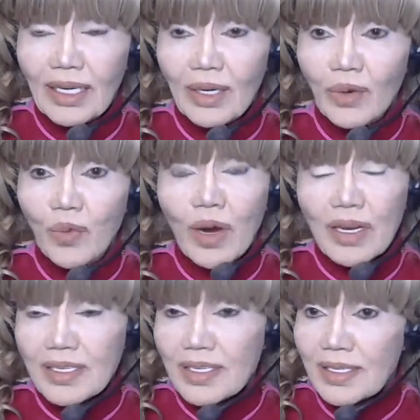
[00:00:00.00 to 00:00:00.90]

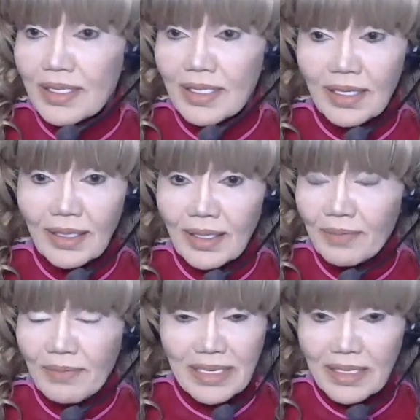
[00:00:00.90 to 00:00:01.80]
was the
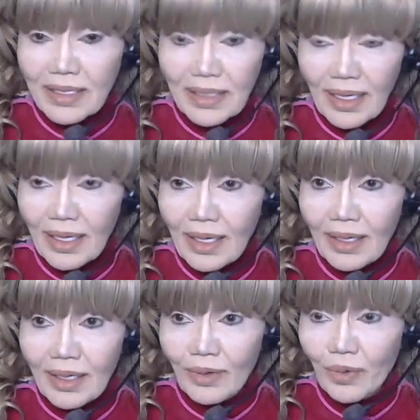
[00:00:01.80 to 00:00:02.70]

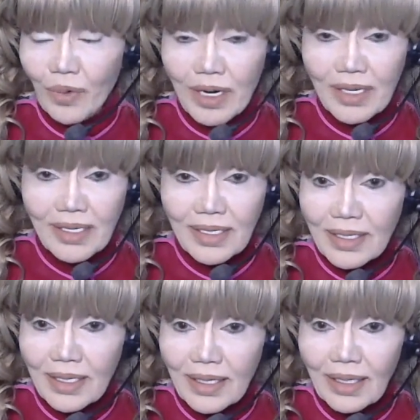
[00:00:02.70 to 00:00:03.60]
was
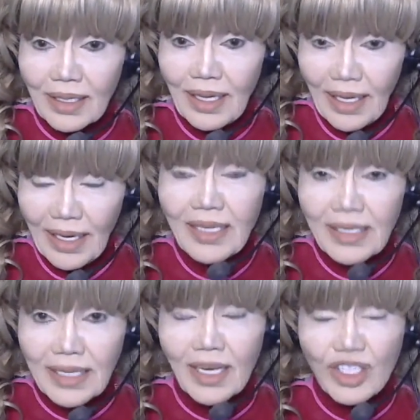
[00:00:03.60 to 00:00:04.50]
in
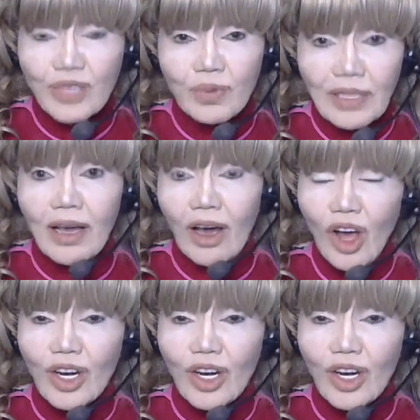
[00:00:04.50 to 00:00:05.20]
touch with God,